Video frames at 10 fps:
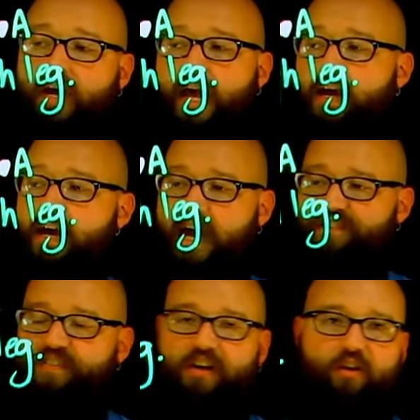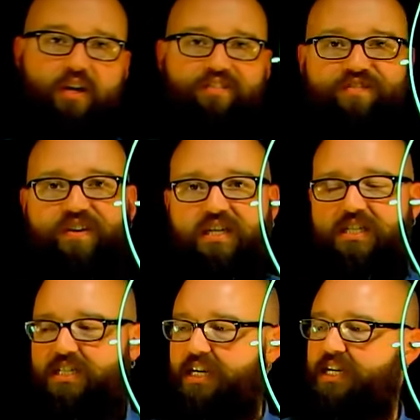Okay, and if I look at
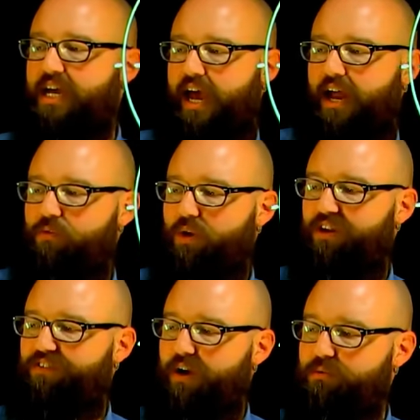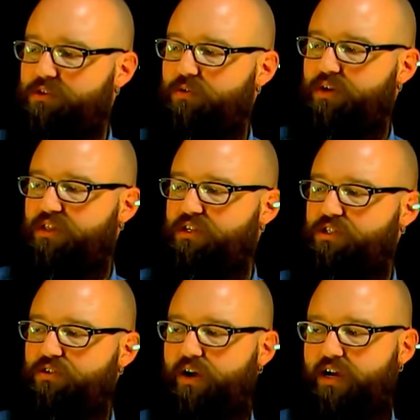VC to N, well, if I was going
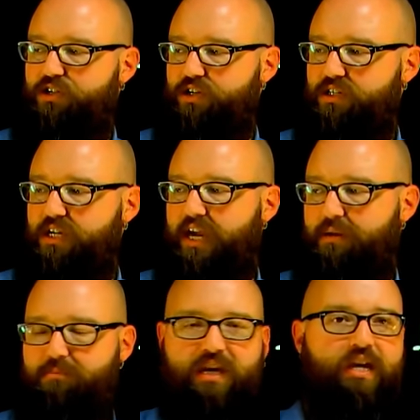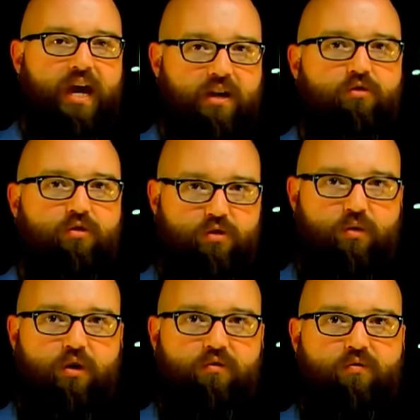this direction to get B to N, or
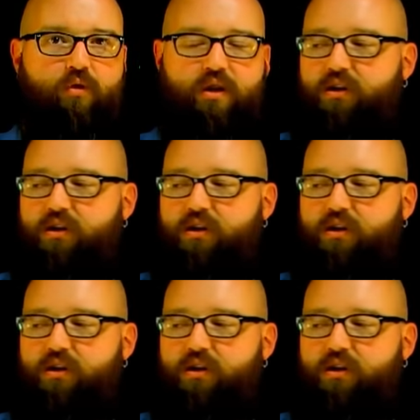240